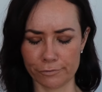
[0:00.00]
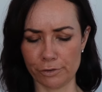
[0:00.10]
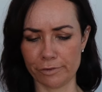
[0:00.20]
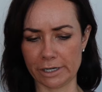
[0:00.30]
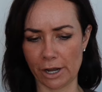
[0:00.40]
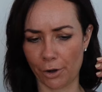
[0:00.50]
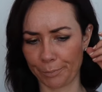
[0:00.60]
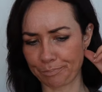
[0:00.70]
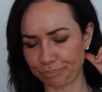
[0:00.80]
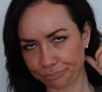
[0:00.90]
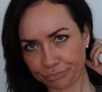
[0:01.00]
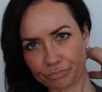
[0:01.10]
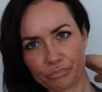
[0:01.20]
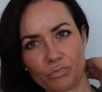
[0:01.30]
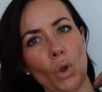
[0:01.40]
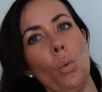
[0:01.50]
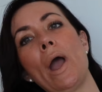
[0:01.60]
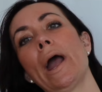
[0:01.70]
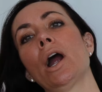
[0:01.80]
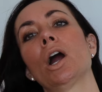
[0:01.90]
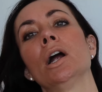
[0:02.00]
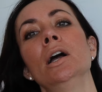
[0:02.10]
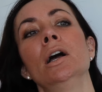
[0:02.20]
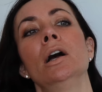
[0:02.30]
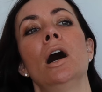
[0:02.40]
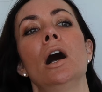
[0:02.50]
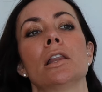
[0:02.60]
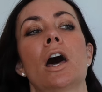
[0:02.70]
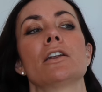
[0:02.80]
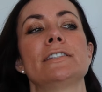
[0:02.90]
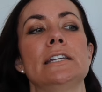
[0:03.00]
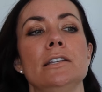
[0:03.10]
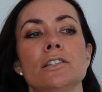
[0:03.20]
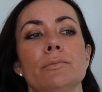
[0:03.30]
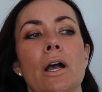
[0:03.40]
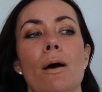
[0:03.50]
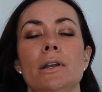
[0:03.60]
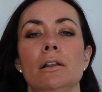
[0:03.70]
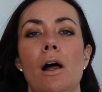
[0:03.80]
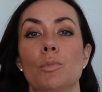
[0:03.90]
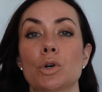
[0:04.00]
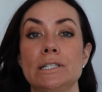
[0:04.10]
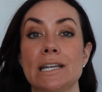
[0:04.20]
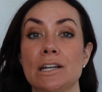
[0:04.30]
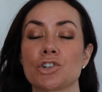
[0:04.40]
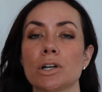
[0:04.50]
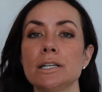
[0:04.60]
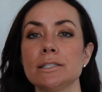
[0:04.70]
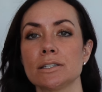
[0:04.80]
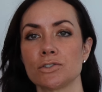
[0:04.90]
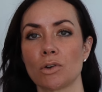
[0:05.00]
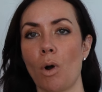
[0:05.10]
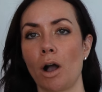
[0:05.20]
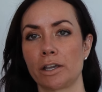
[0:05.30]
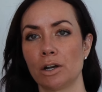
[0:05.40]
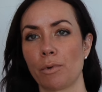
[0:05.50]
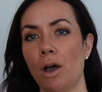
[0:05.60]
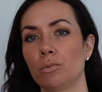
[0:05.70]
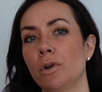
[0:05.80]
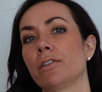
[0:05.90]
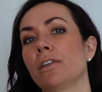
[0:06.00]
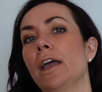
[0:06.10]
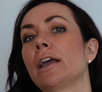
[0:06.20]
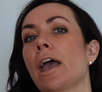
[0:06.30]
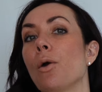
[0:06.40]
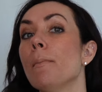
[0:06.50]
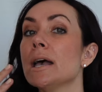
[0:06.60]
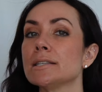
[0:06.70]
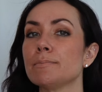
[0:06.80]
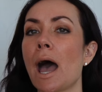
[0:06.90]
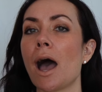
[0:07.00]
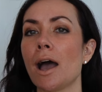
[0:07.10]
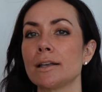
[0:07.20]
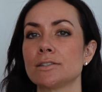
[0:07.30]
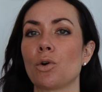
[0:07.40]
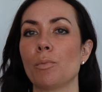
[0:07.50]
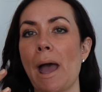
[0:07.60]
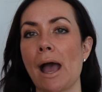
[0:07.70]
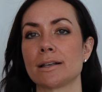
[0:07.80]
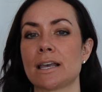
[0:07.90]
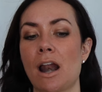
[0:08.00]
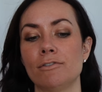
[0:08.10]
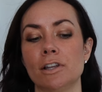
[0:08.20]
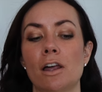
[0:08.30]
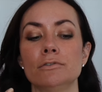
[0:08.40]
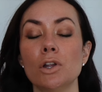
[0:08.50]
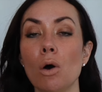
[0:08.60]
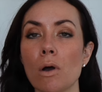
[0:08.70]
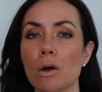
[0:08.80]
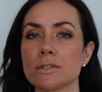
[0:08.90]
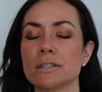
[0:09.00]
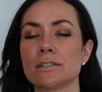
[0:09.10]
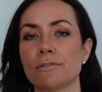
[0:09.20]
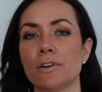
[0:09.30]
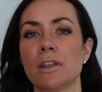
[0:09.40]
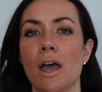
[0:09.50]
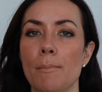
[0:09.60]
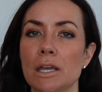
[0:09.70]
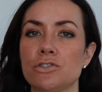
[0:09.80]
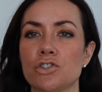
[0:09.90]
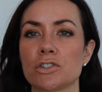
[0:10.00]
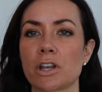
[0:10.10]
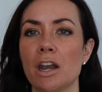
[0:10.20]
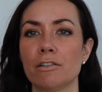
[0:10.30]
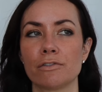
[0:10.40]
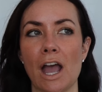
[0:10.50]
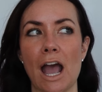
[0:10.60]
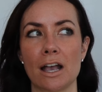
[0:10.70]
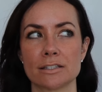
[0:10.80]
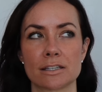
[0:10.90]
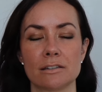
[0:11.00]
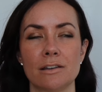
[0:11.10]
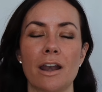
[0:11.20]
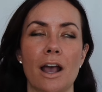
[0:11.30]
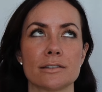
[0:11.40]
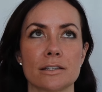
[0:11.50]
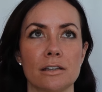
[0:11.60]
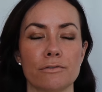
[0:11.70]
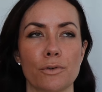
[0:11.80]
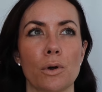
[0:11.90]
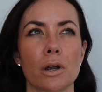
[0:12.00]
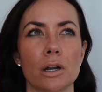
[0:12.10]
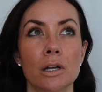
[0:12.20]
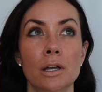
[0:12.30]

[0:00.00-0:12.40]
video, where a lot of cities are becoming a lot more dangerous. And so walking around with like Hermes bags or bags that have a lot of logos and stuff on them, it's just kind of not asking for